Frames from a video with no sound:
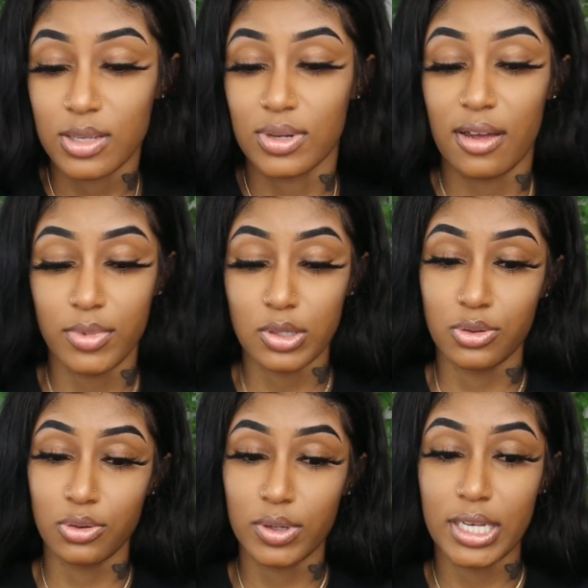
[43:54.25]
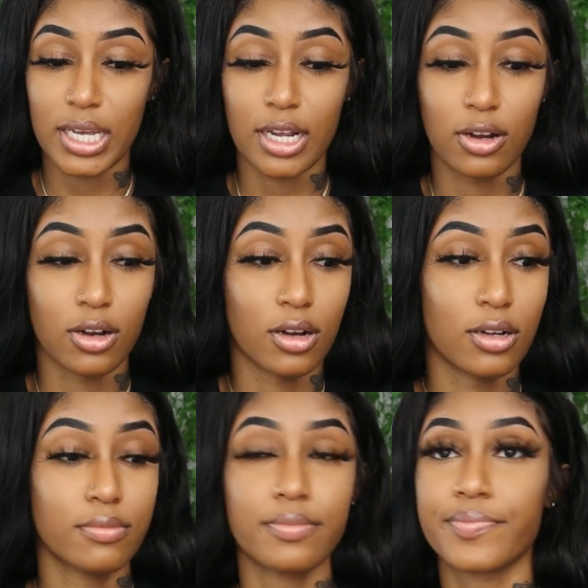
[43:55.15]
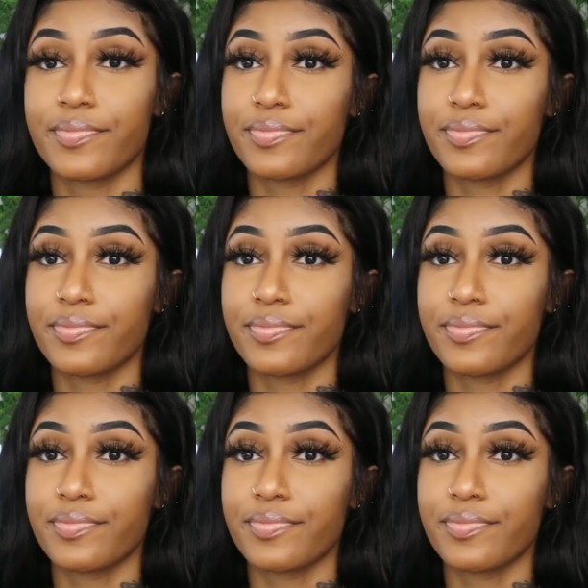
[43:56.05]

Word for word: That's what I've been doing. And girl.